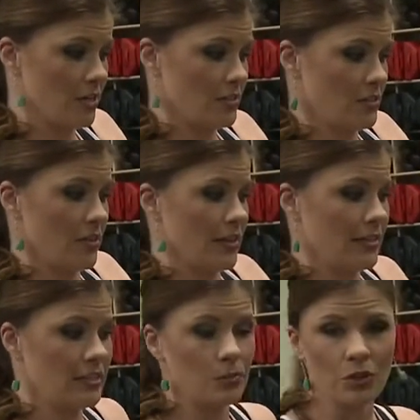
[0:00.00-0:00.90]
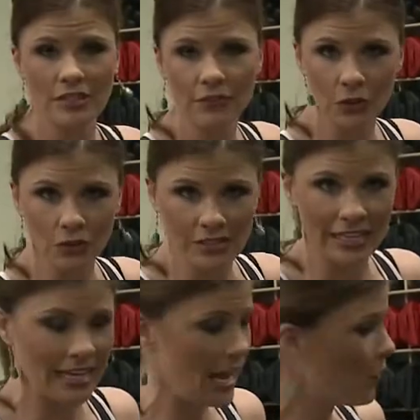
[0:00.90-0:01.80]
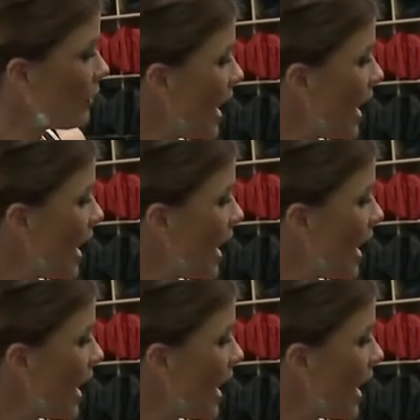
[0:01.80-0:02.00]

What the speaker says: so that he's more difficult to get out,